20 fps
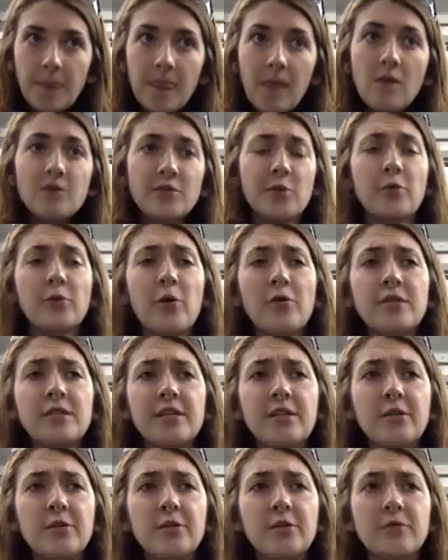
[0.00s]
So we're going
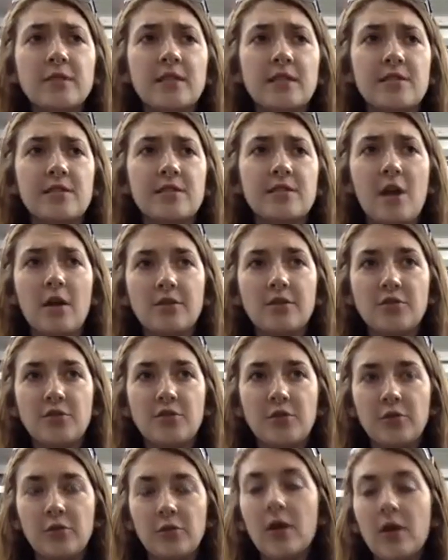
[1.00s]
to use this
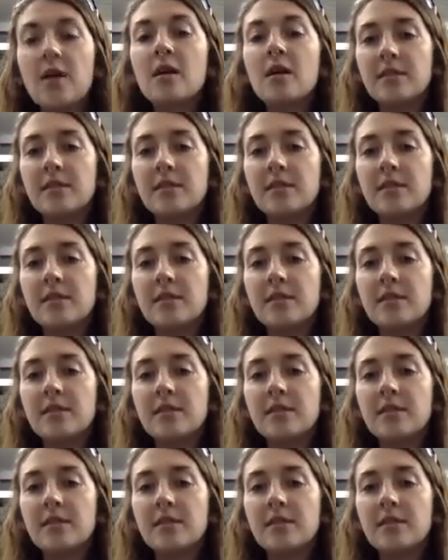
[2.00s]
knowledge to